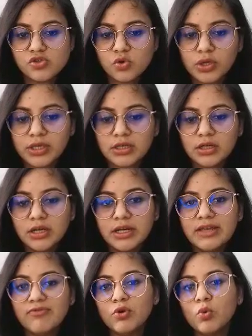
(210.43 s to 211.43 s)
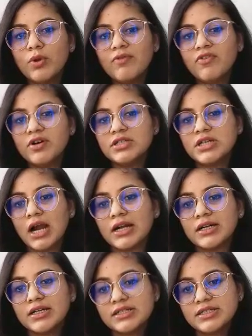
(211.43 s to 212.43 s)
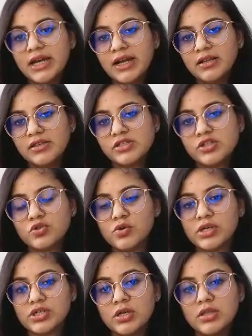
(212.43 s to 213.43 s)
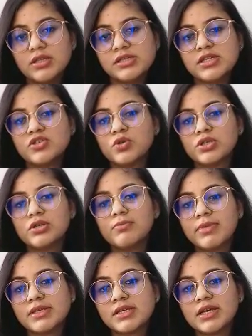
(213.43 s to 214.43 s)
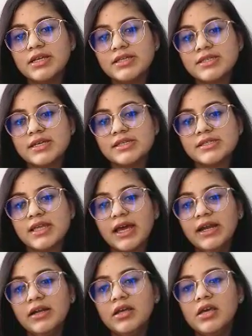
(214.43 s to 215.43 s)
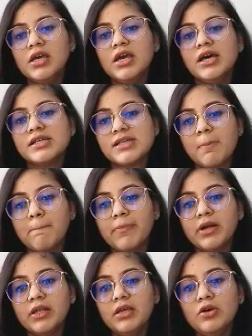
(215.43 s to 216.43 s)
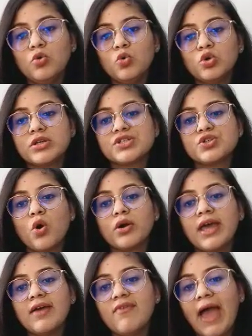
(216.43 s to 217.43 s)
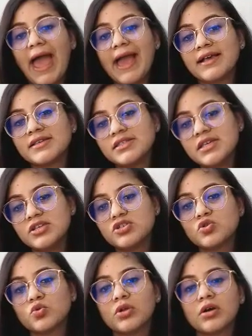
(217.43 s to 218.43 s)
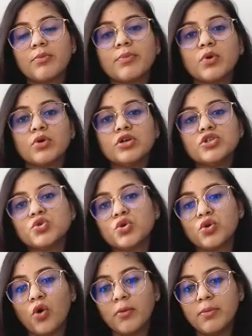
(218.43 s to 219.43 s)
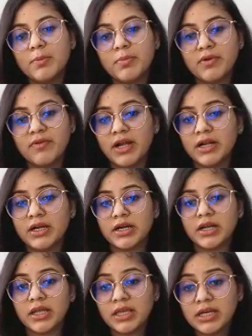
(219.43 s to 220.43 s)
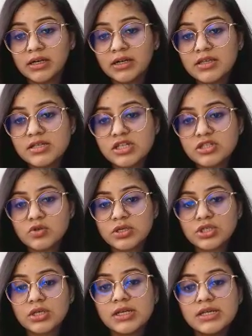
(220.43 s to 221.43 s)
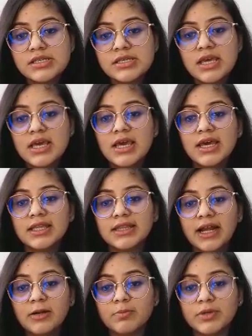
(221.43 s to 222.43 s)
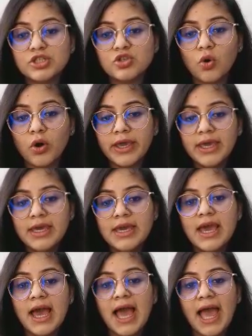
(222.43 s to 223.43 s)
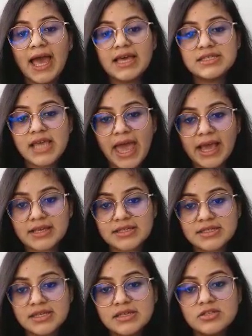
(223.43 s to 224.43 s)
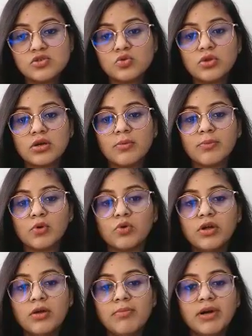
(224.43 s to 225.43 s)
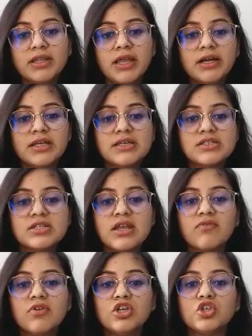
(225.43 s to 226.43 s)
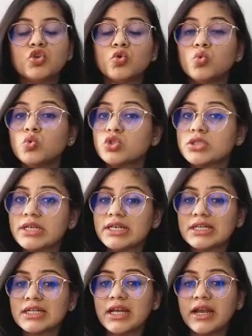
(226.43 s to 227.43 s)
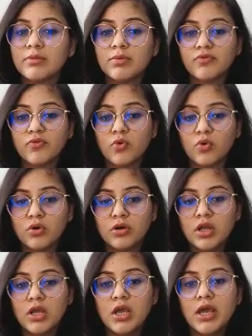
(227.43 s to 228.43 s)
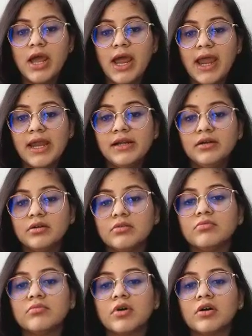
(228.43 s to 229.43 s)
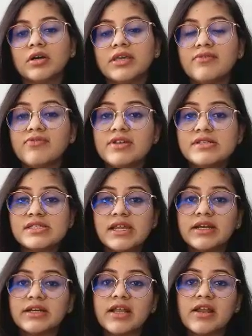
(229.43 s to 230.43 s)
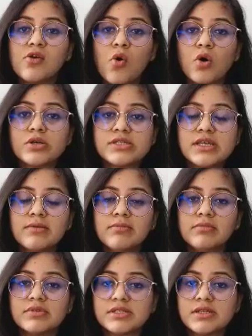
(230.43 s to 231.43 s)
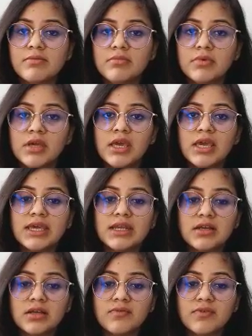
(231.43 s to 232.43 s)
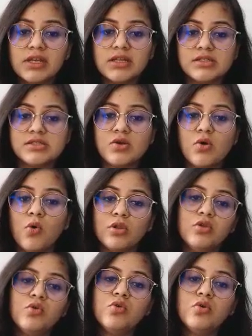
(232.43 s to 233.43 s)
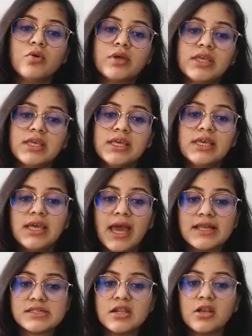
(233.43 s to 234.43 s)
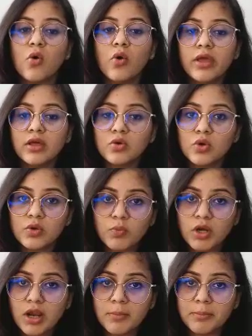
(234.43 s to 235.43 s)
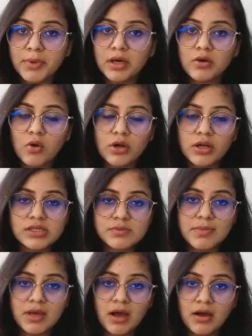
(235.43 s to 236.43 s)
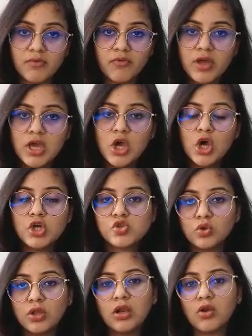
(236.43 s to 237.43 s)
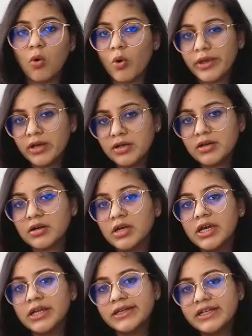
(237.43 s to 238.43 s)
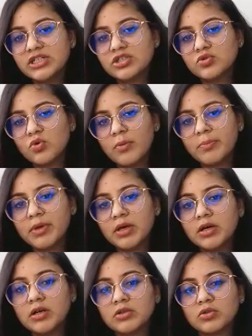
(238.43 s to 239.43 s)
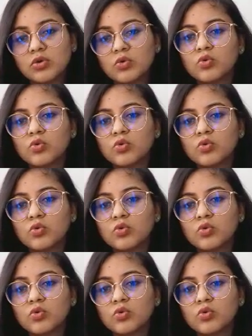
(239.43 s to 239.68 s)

So here, if you will first understand the situation, this situation basically says that somebody who does not have access to the computer should not be prevented. Here the situation is that Bijoy has access to the computer, but that he has never used internet before, and he feels that it can cause him some inconvenience, although he has a lawyer who will appear on his behalf. So the lawyer needs to appear